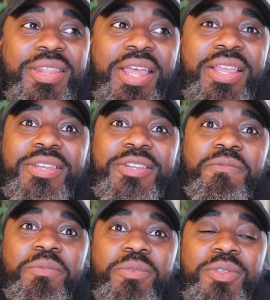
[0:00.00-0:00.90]
Like
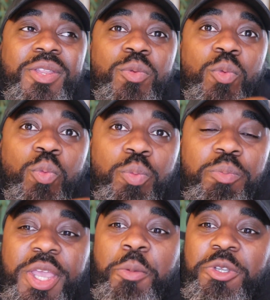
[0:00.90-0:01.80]

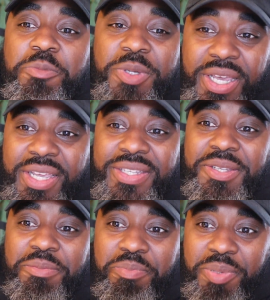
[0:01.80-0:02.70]
it was because the